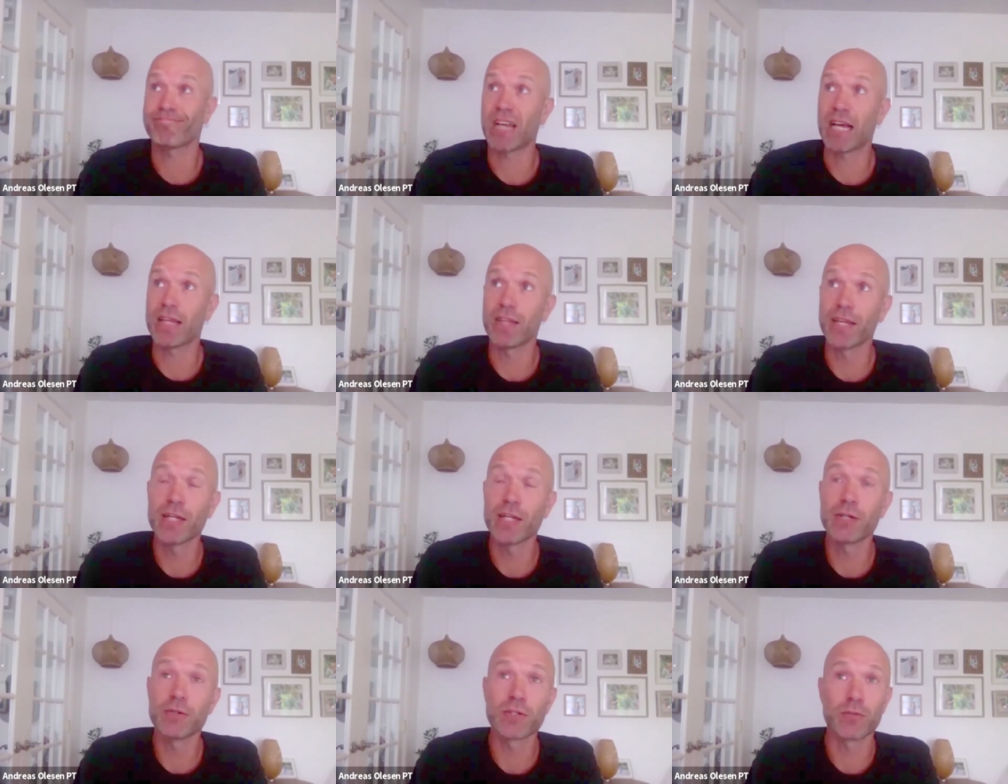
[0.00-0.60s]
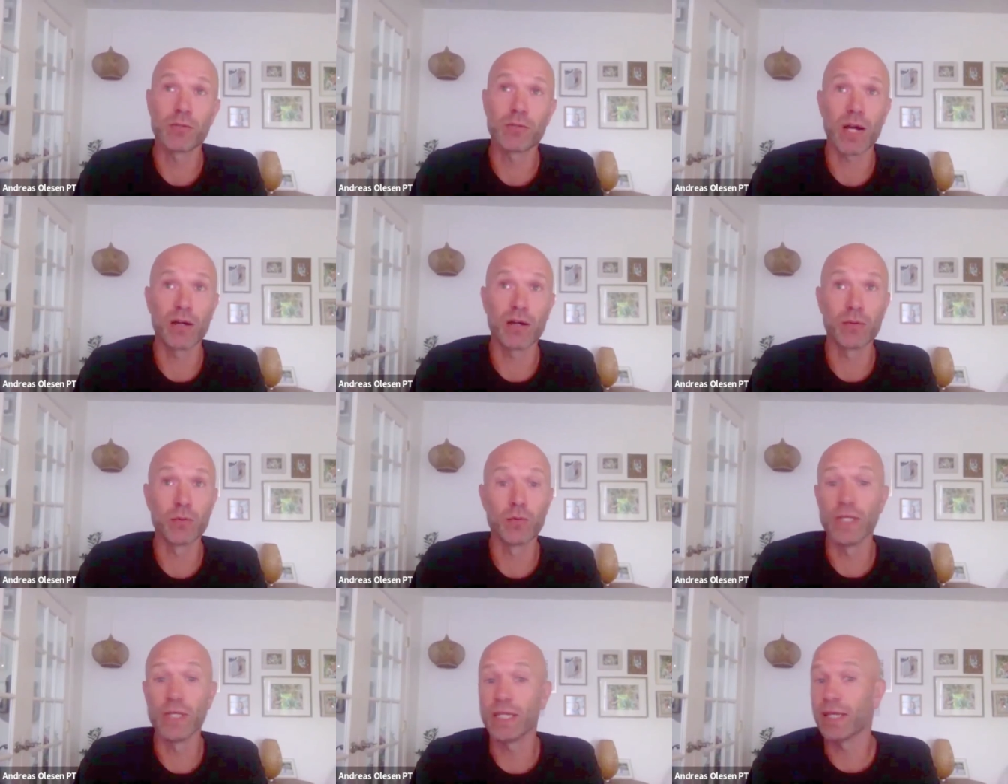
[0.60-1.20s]
i think it was
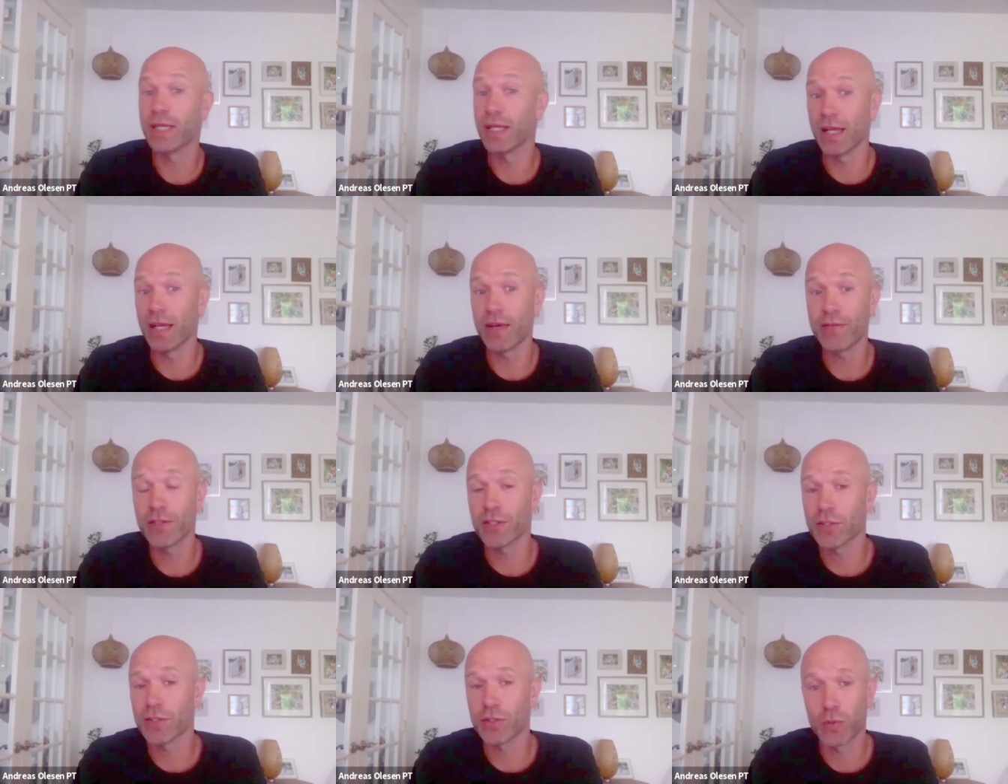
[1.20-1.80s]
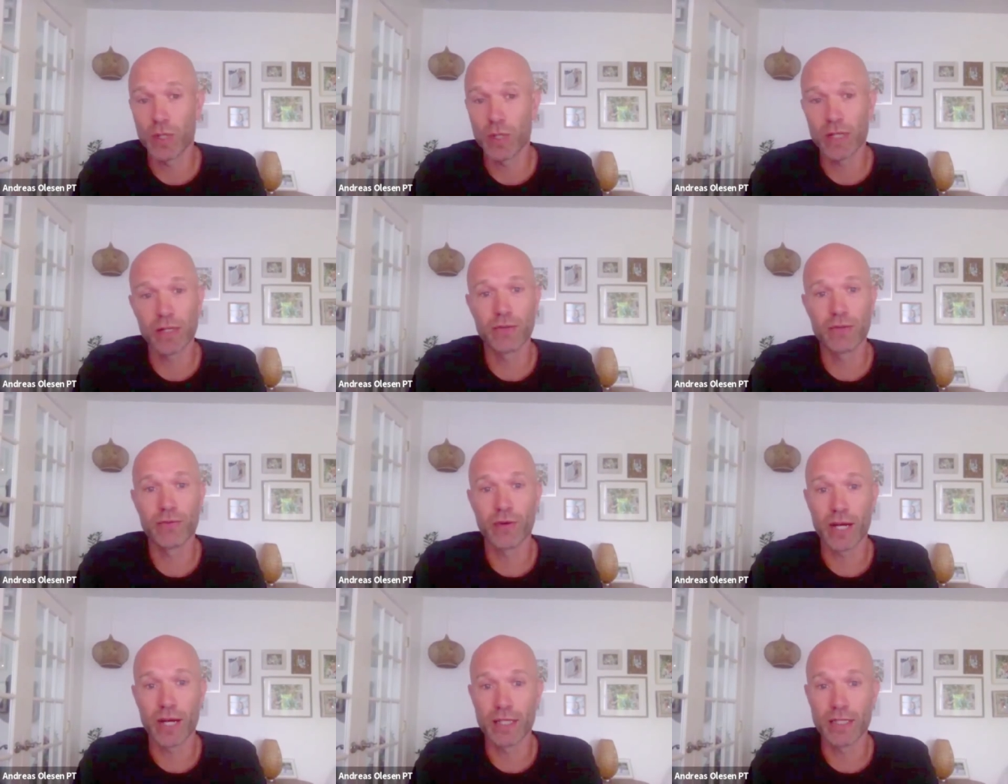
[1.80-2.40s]
around week 11 or
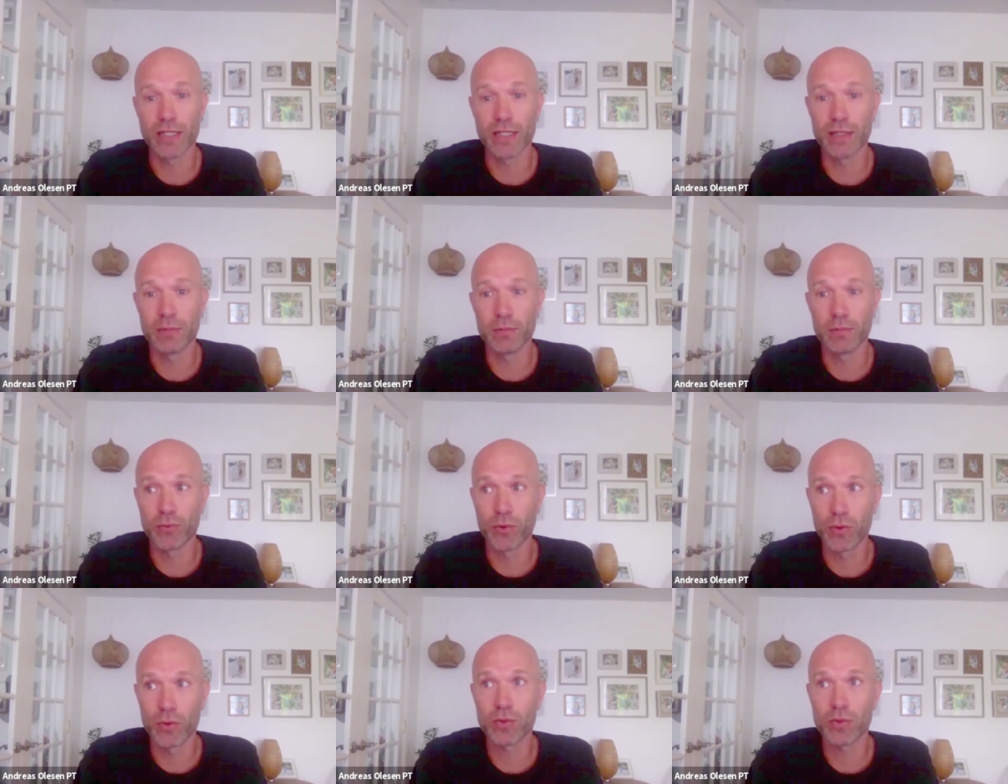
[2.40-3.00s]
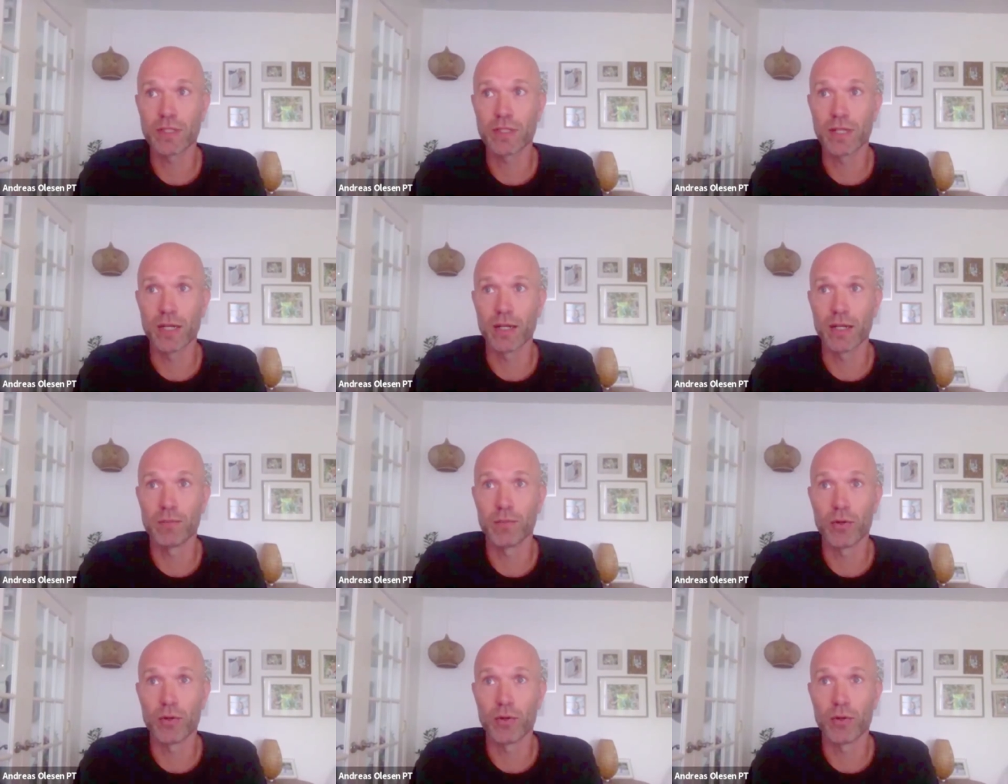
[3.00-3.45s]
12 where he broke the